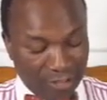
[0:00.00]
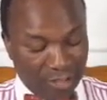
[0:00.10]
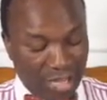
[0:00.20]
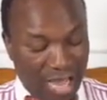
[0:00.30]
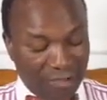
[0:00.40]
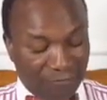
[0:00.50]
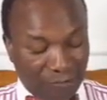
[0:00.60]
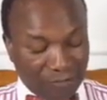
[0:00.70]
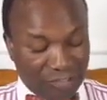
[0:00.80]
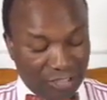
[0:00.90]
I
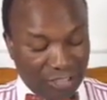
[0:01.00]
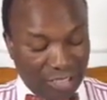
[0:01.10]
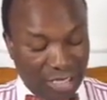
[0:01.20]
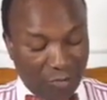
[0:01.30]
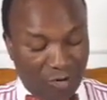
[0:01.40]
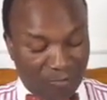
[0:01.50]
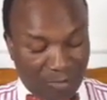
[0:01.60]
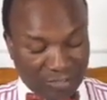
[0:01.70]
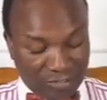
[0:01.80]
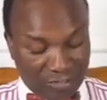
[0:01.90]
first knew of
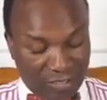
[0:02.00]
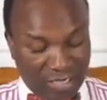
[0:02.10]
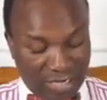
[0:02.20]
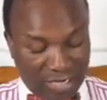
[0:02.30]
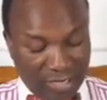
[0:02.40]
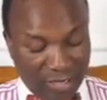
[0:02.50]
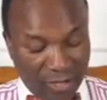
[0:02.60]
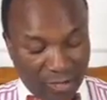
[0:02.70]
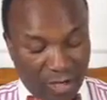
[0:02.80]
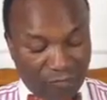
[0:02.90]
Pastor Sandey
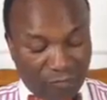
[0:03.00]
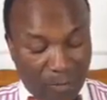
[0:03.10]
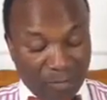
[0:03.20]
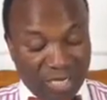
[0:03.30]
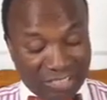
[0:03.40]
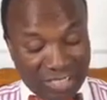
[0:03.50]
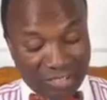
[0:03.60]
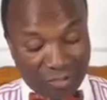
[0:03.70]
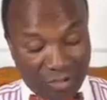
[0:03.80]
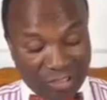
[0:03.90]
not from listening to
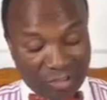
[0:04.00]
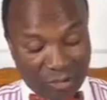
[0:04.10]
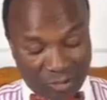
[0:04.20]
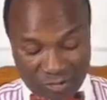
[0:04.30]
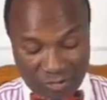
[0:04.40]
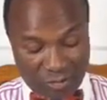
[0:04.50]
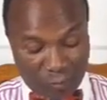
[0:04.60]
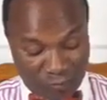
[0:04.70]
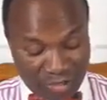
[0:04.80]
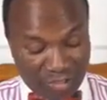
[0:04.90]
his
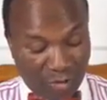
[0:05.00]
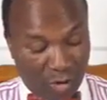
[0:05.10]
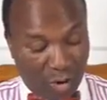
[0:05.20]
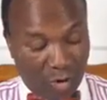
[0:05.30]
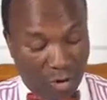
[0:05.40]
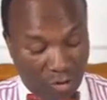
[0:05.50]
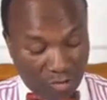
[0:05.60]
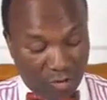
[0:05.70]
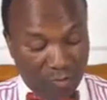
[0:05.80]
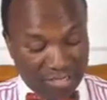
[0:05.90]
video or
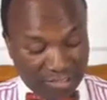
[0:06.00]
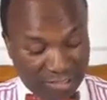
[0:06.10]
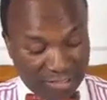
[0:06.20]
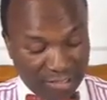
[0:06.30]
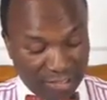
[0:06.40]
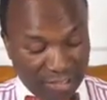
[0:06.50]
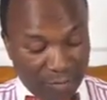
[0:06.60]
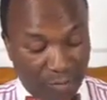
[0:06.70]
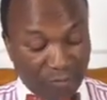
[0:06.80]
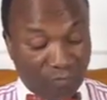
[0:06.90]
audio message,
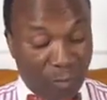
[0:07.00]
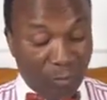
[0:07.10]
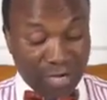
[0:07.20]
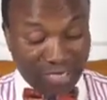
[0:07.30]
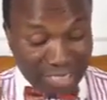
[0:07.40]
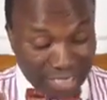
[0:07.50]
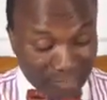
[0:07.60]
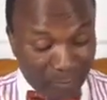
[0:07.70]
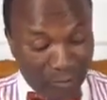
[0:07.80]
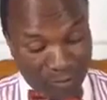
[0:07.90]
but from reading his
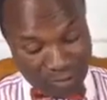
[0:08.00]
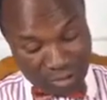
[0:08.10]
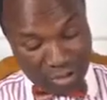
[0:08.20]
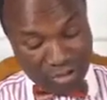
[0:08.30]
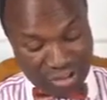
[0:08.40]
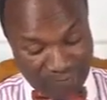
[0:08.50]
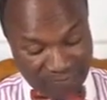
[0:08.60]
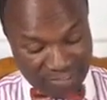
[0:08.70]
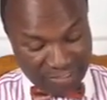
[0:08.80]
book, Church Shift.